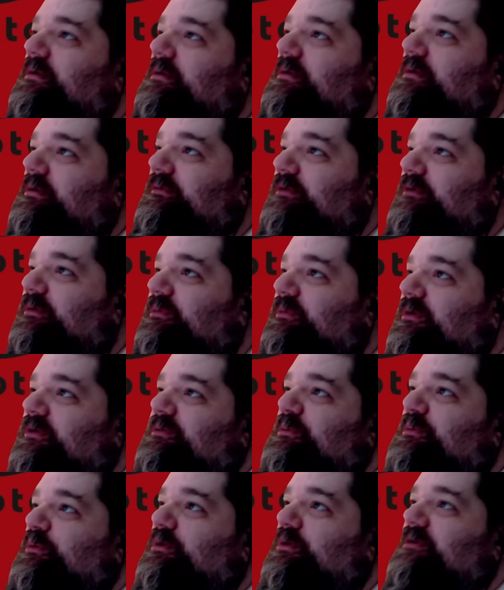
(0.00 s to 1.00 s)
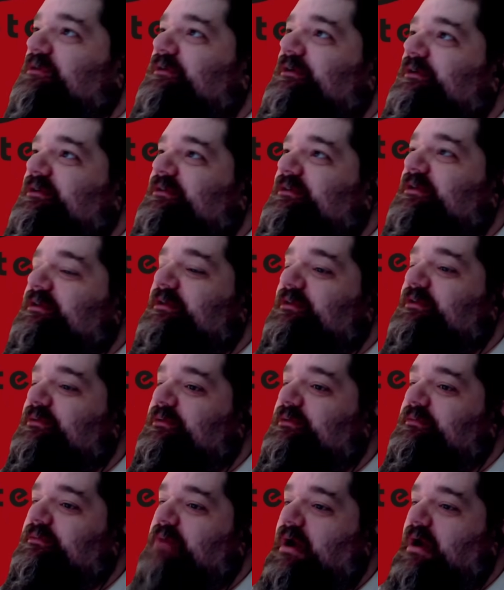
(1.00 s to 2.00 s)
from the Exploring series on this
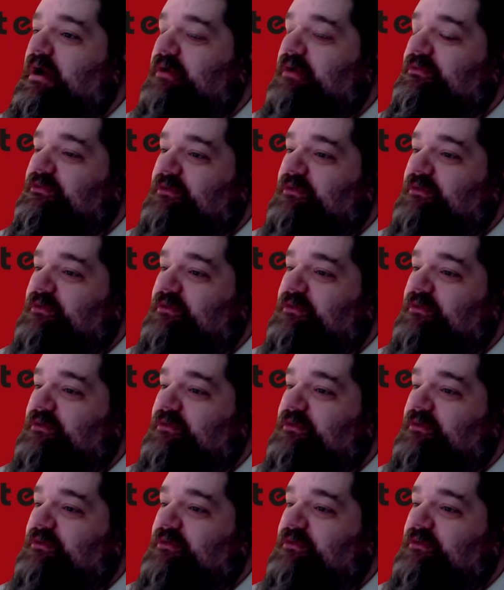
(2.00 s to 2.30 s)
one. All right,